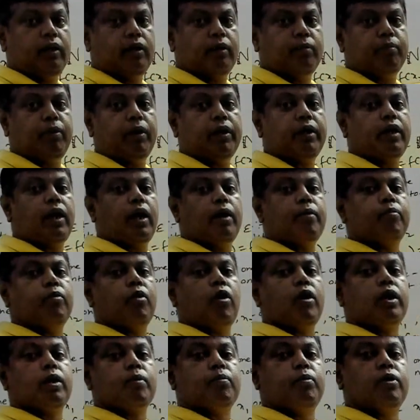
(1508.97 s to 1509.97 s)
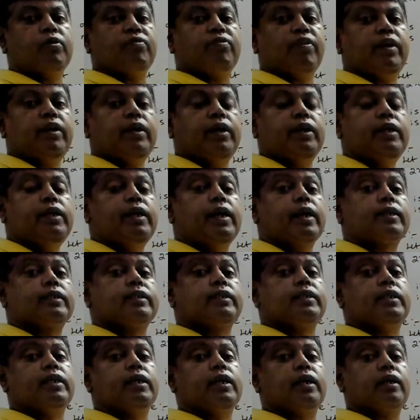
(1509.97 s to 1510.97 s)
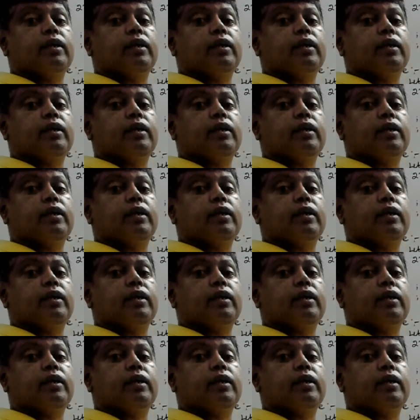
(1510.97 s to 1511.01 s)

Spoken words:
but I'm not able to find any x here,